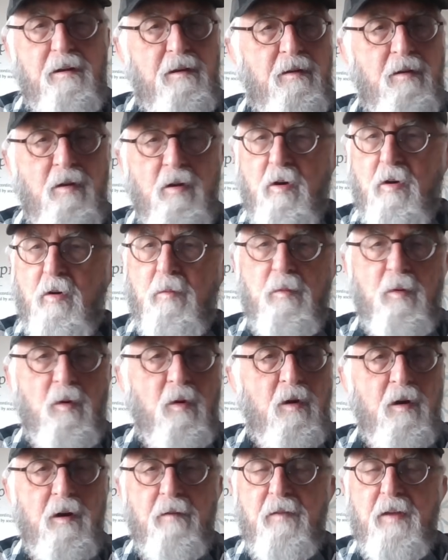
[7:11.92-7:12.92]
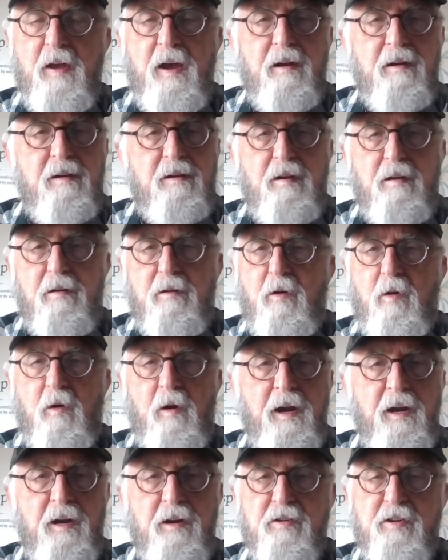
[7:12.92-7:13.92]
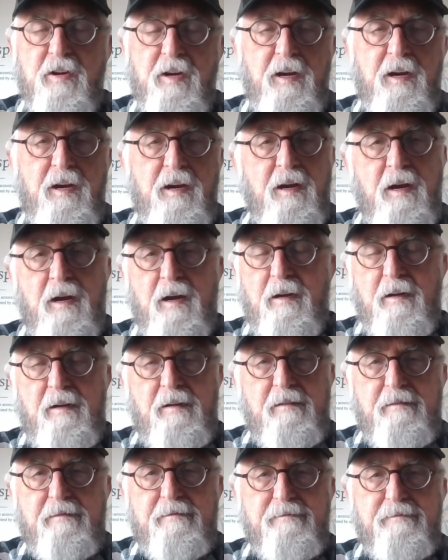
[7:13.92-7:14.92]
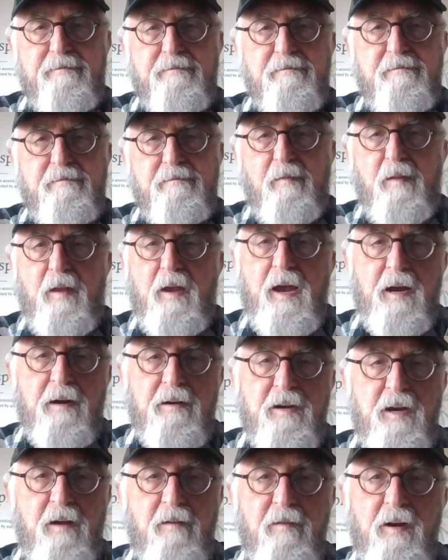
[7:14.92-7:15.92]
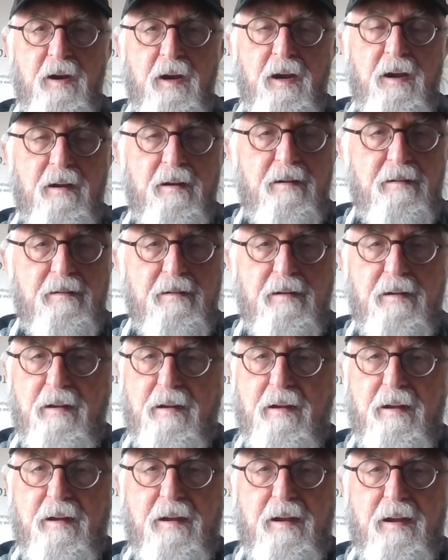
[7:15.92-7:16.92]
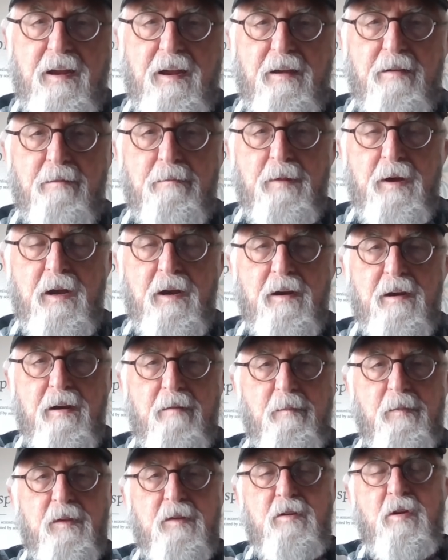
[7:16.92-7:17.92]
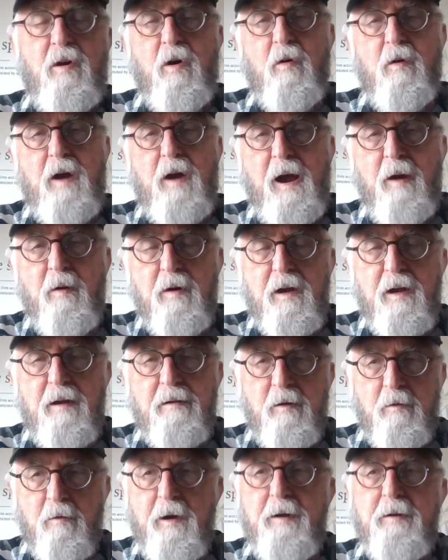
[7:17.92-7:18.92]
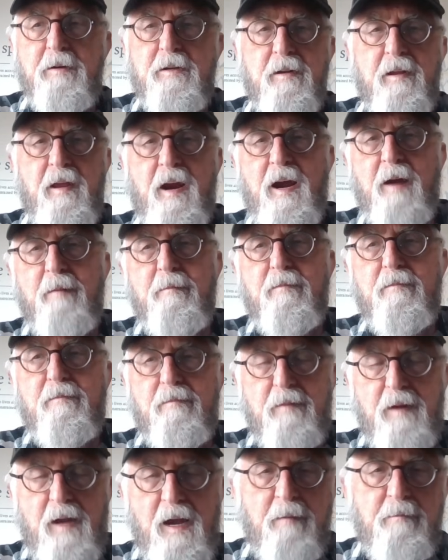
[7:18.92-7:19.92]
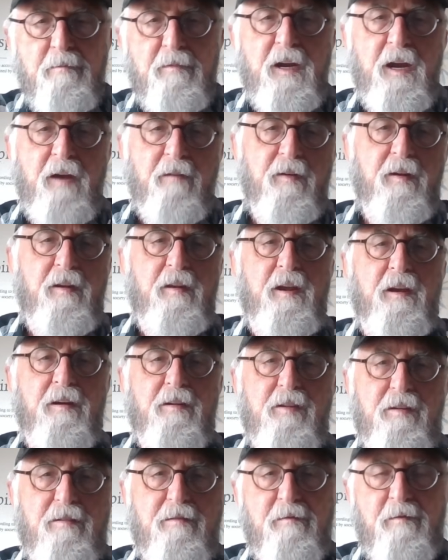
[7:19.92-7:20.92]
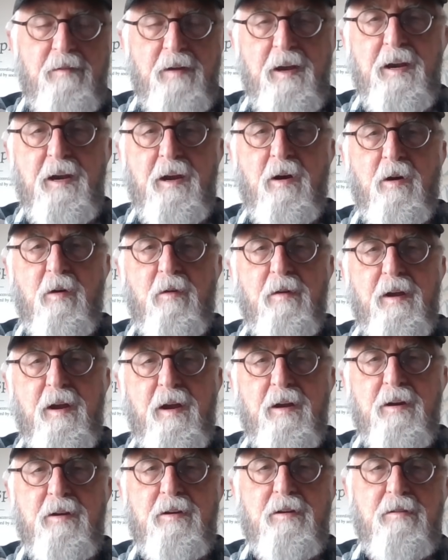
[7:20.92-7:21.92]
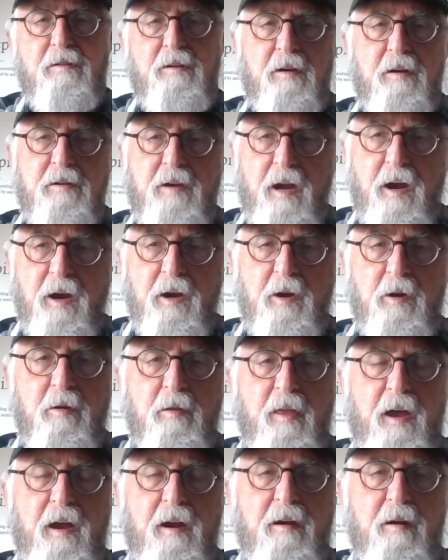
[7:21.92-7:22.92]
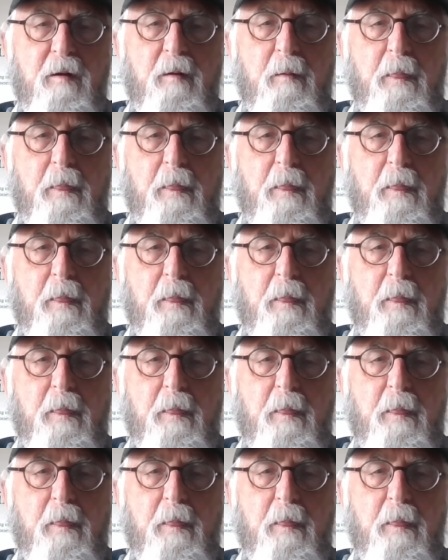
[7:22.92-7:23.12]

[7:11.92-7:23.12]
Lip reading: no more of that crazy activity. But so the reason that I'm giving this video is to tell you that